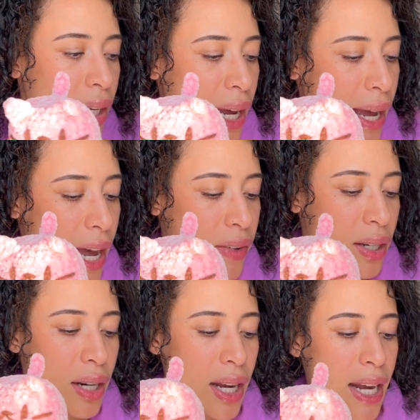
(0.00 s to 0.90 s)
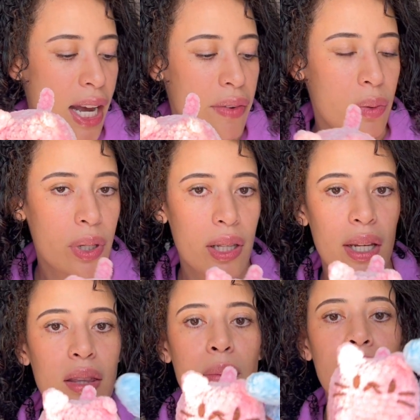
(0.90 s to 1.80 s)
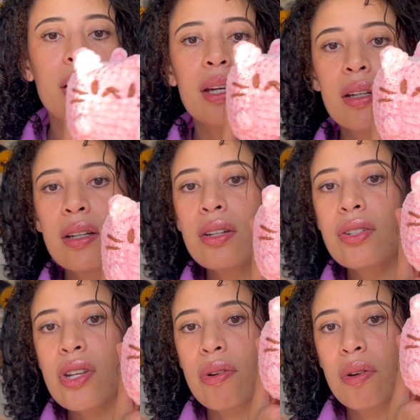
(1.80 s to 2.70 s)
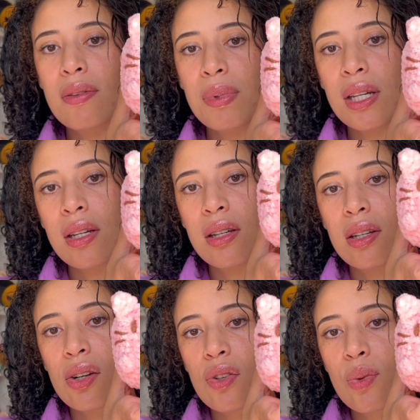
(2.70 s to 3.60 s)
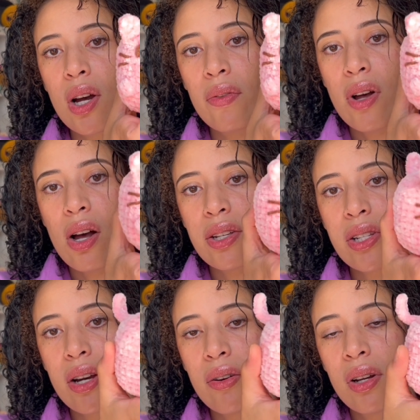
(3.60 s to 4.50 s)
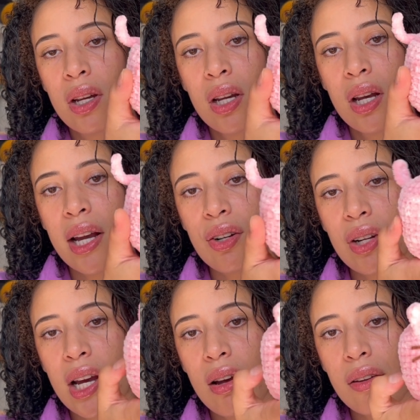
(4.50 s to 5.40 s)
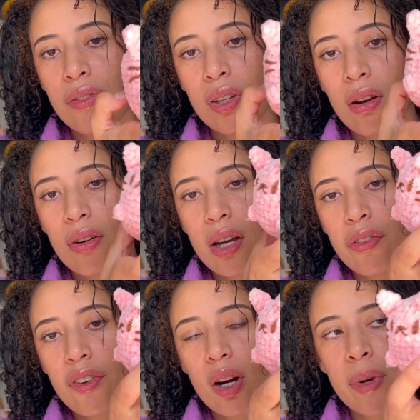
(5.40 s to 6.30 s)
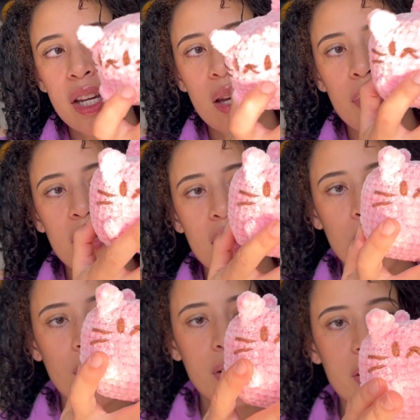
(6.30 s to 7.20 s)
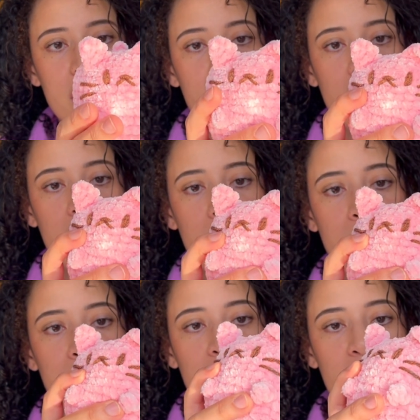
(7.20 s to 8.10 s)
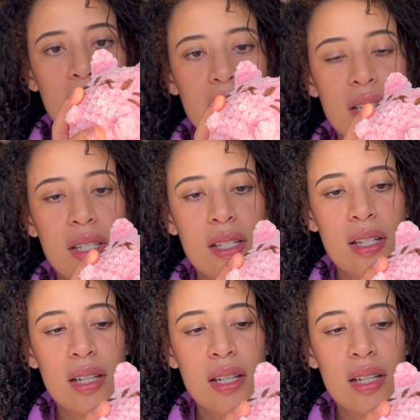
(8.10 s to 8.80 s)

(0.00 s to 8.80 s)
have it with like the bunny, so it would be, $12 also. I don't know how I feel. I don't know how firm I am on that price. It does,